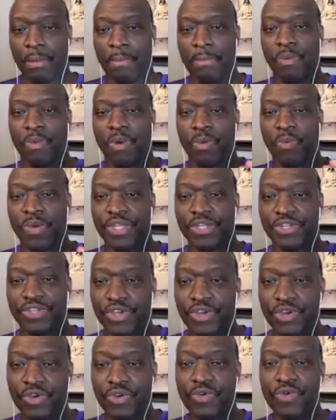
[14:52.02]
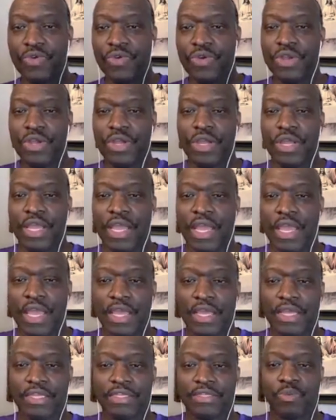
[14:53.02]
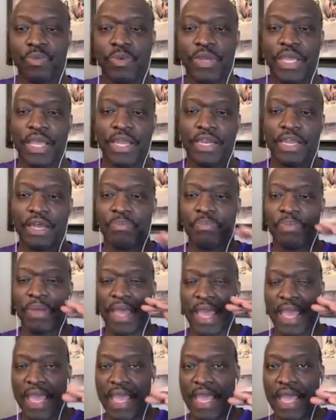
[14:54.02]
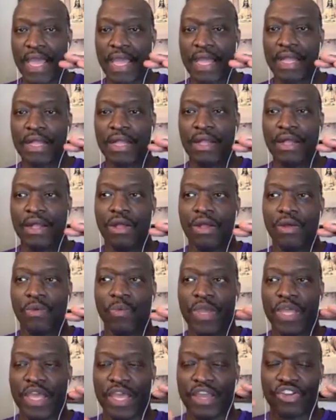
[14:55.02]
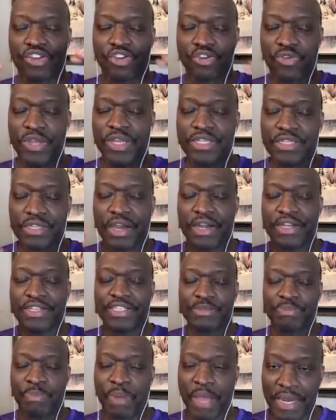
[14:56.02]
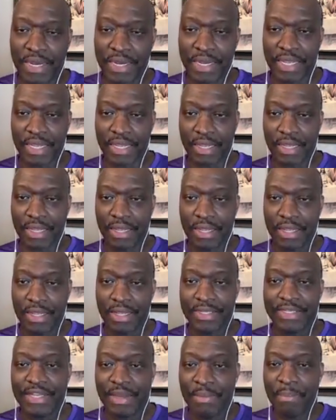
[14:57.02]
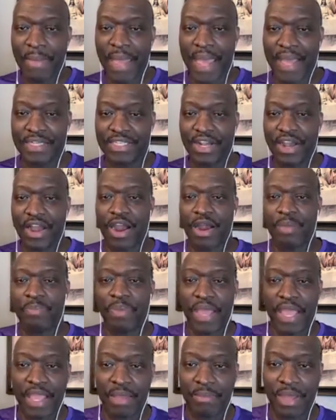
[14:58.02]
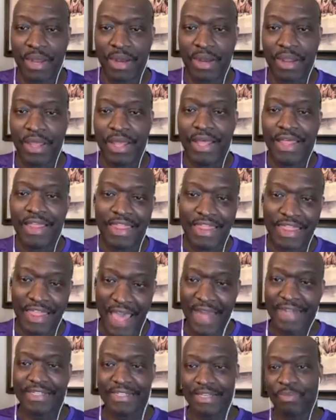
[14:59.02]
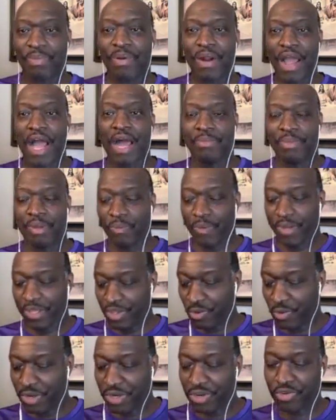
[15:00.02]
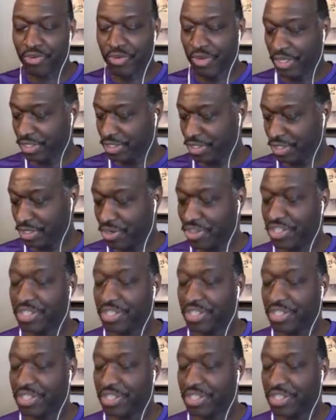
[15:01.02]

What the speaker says: But what we do is we end up paying We increase our spending to match our payment. That's a problem when you increase your